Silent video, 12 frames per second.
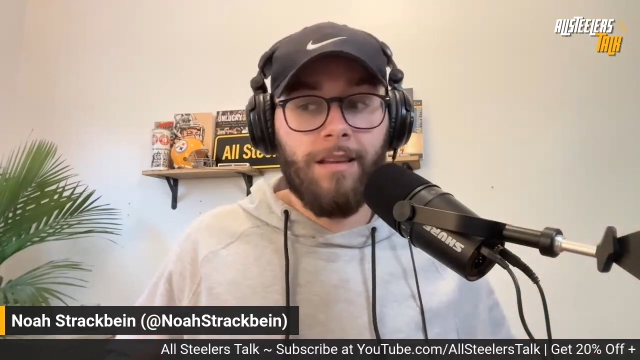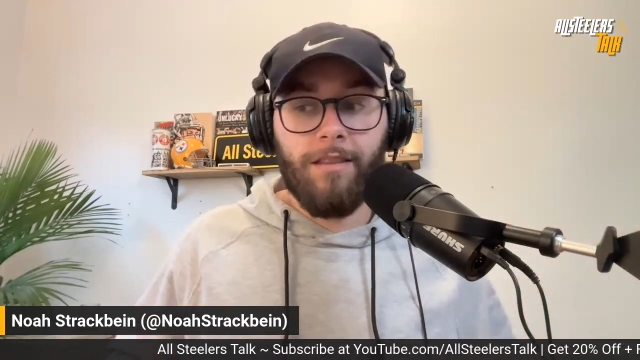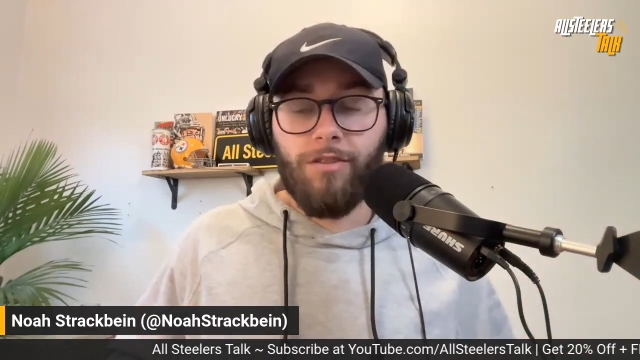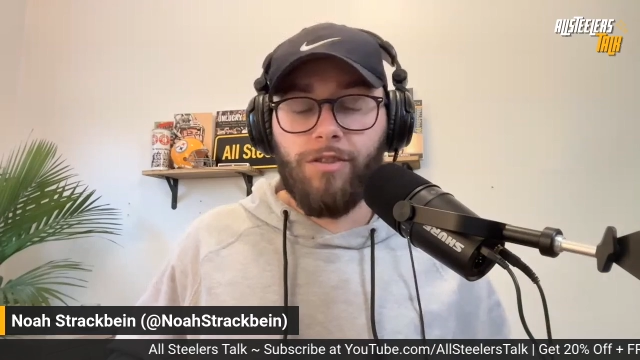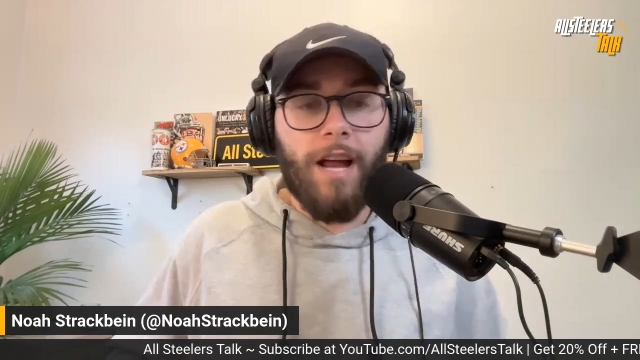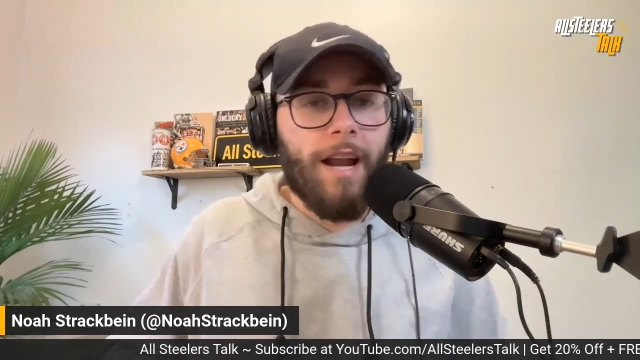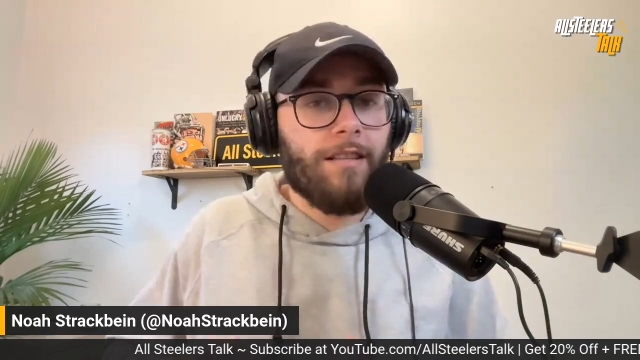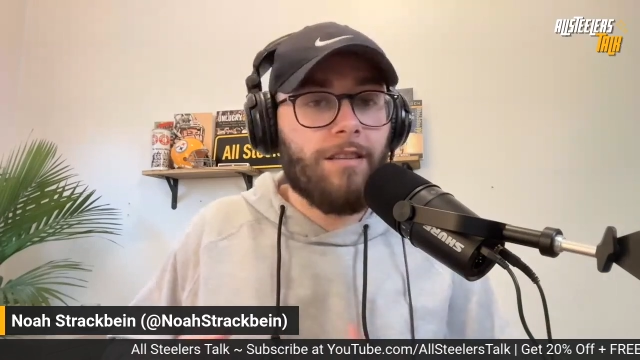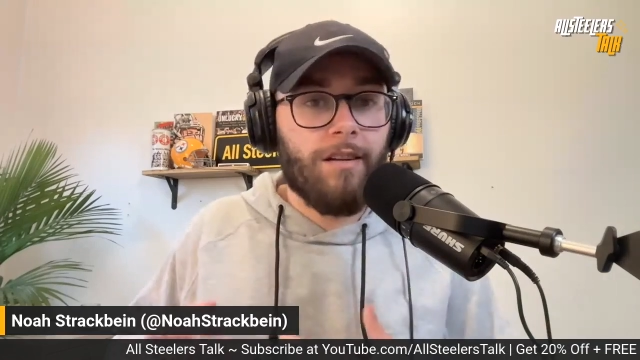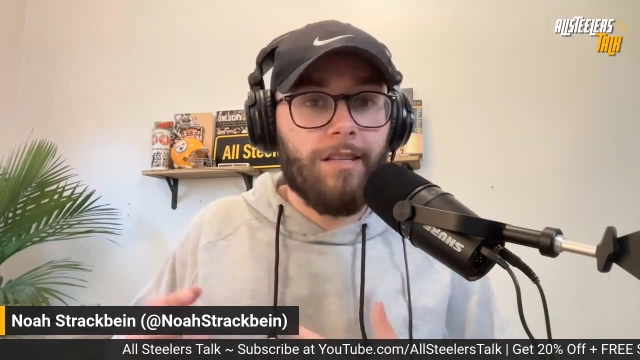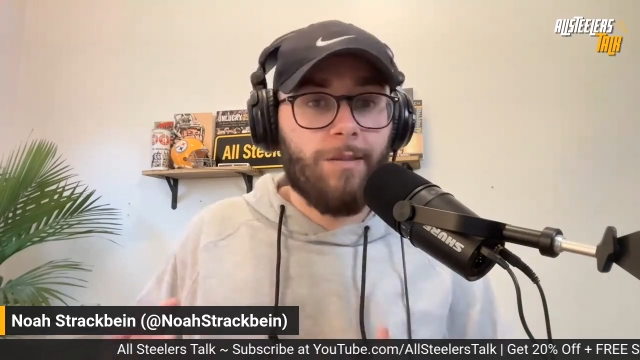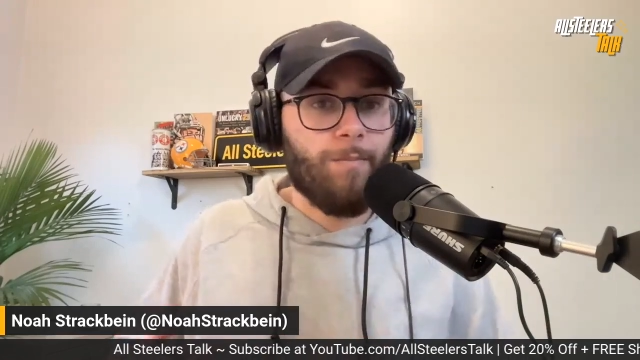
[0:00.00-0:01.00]
there's not a
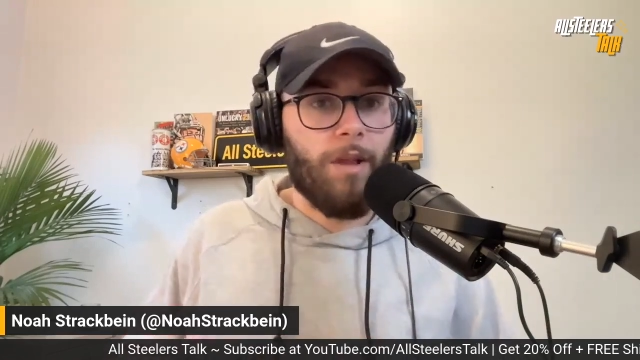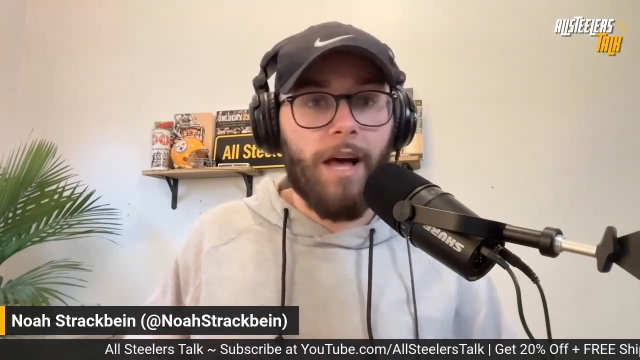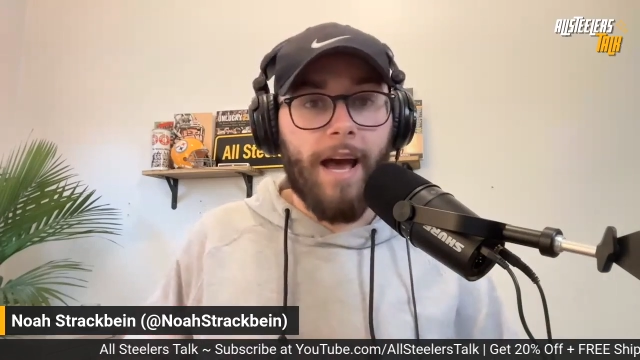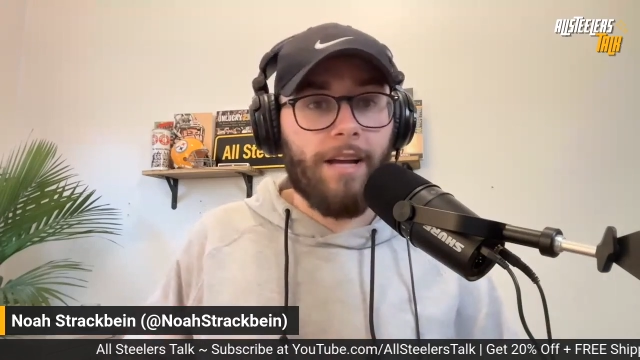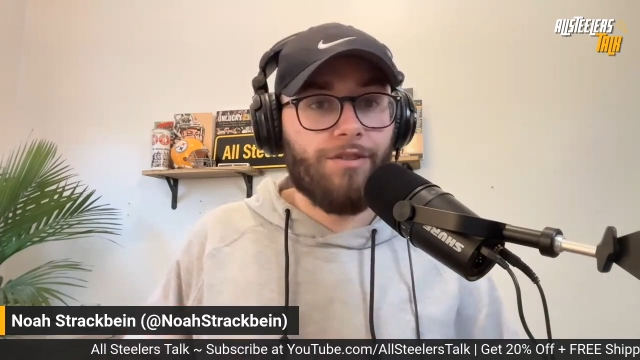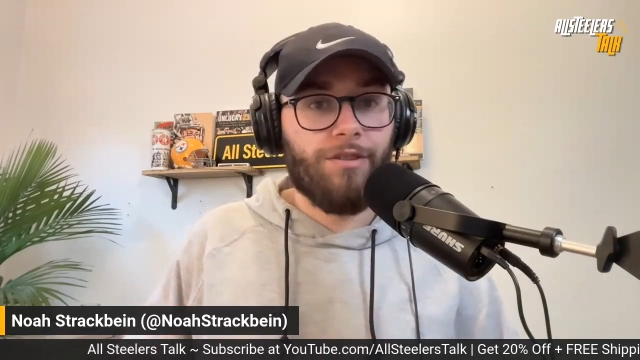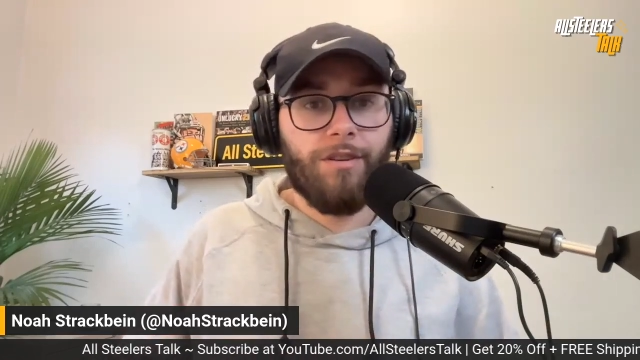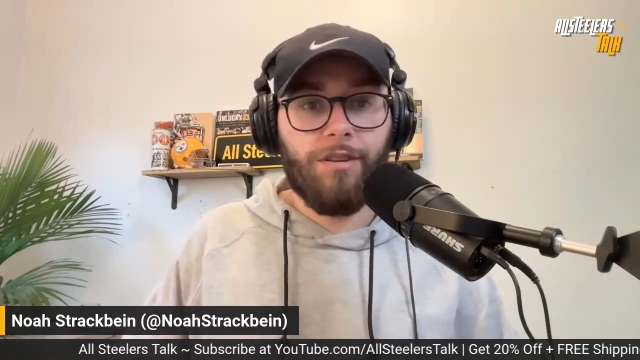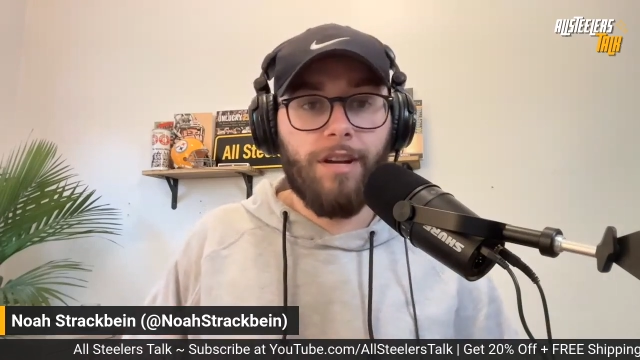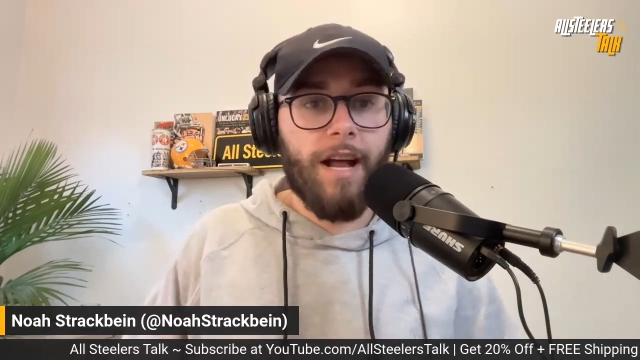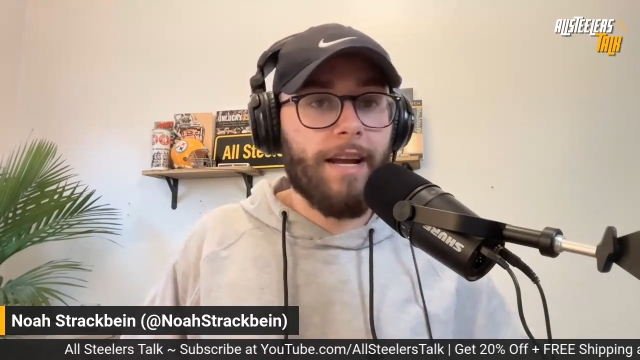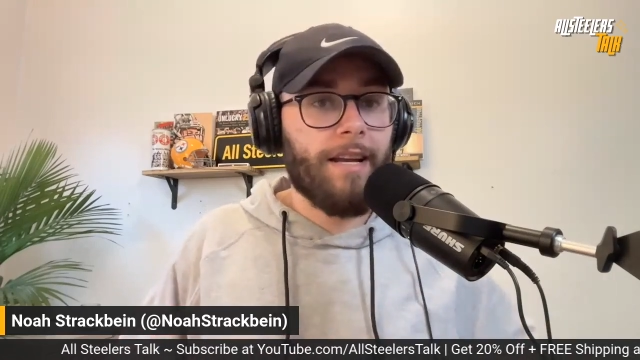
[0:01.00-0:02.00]
ton of splash.
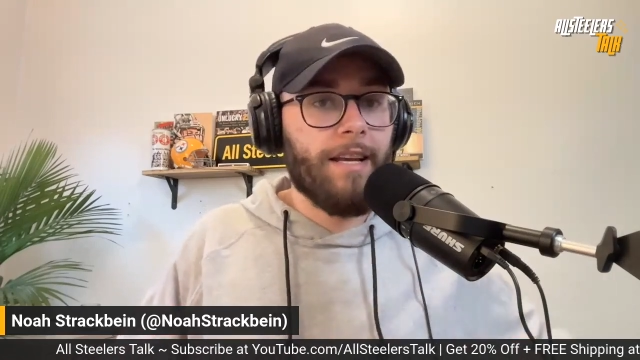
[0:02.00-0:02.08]
You're not going